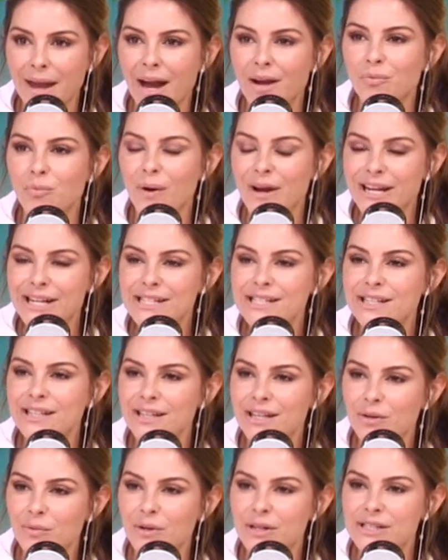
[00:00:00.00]
I waited
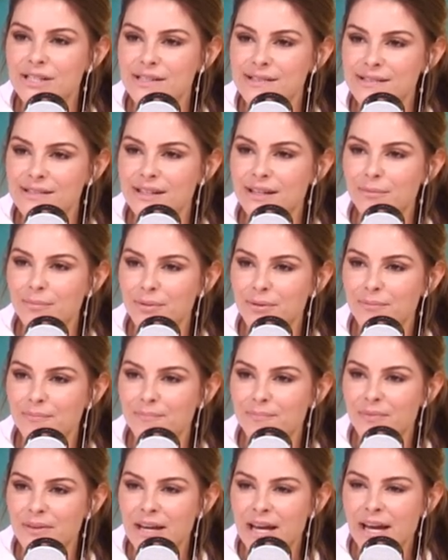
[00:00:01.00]
till he went to sleep,
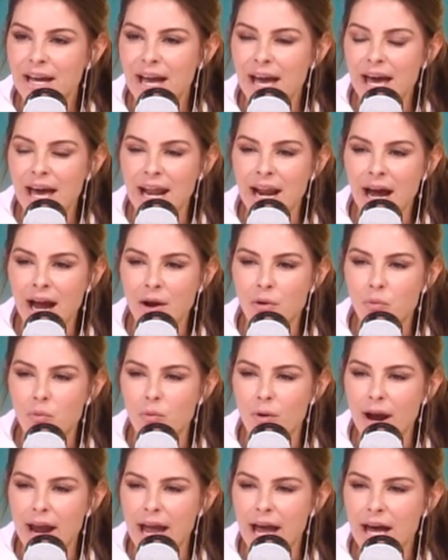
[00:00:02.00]
and I
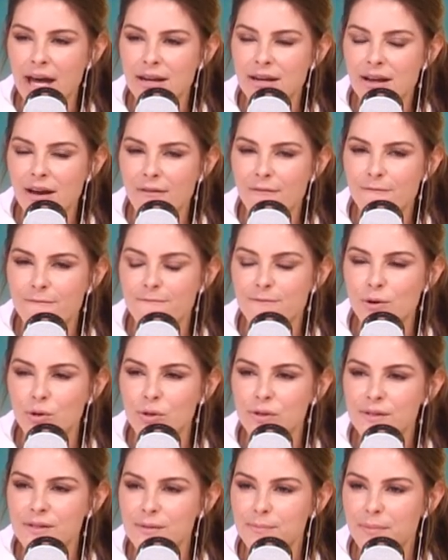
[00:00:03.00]
ran
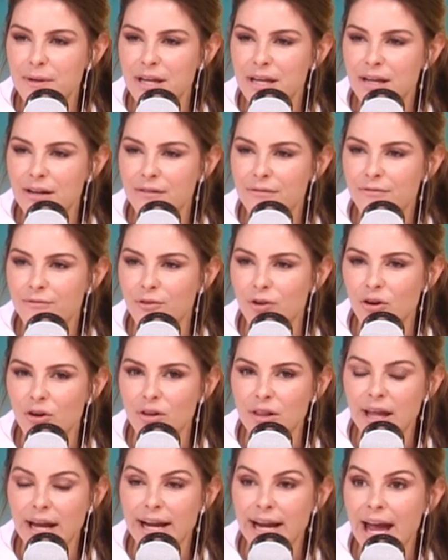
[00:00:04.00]
full speed
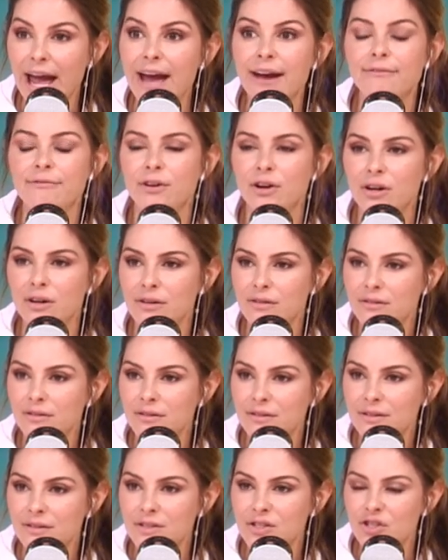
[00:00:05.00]
for like ever.
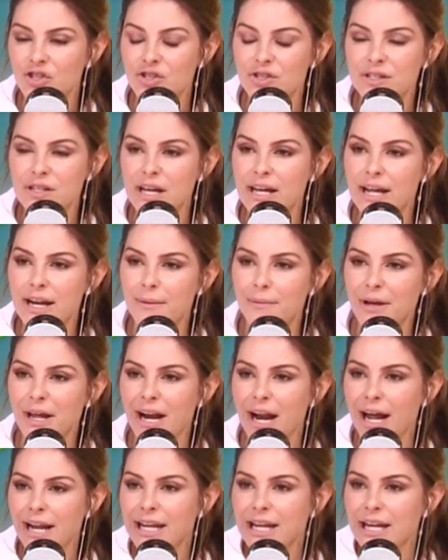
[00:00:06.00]
Just and I
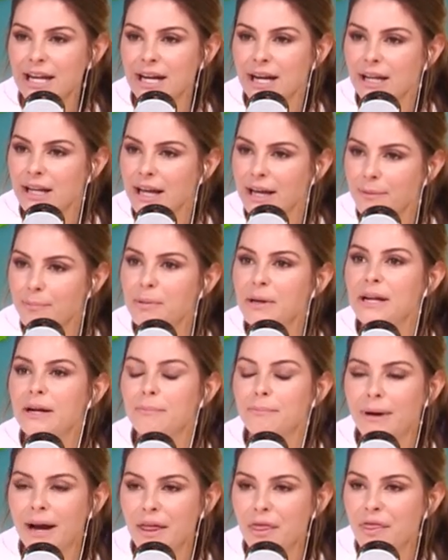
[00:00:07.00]
mean, I needed to like beat
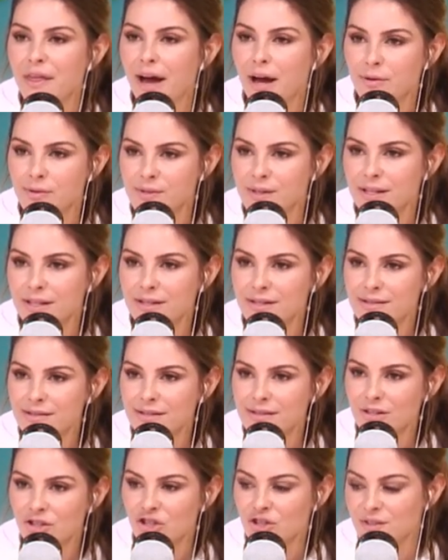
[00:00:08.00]
him by
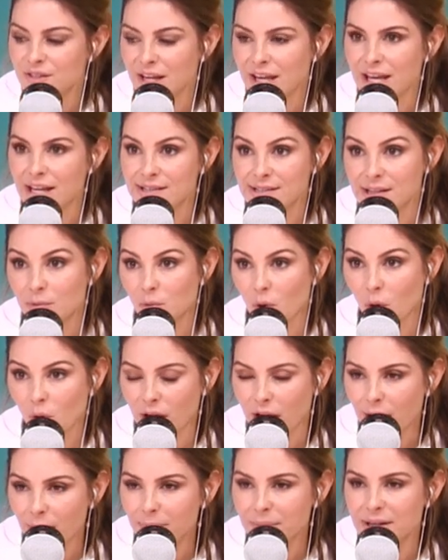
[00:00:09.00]
thousands just in case he
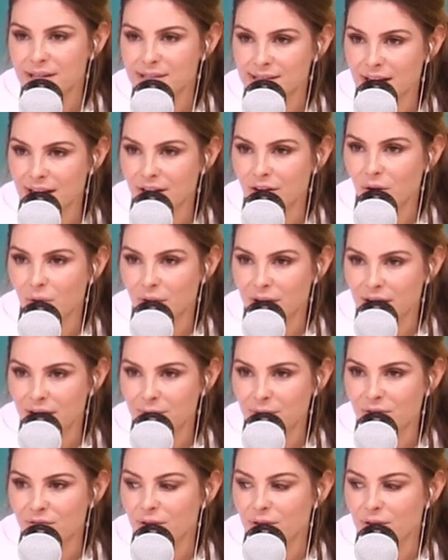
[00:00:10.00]
woke up because I know him.